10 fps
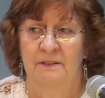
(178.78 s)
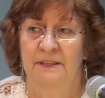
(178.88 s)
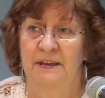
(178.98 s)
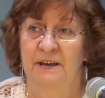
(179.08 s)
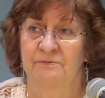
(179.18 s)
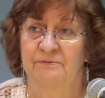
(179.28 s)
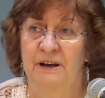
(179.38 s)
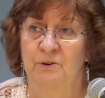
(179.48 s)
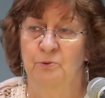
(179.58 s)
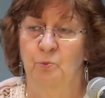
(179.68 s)
They have
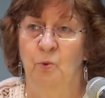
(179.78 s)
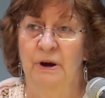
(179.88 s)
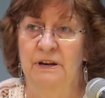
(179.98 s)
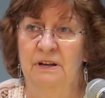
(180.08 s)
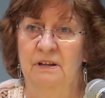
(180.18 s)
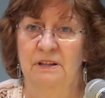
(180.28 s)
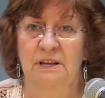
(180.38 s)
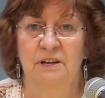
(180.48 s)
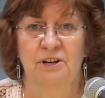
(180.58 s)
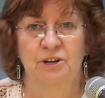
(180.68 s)
found one in the
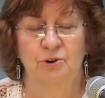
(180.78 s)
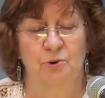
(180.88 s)
Indian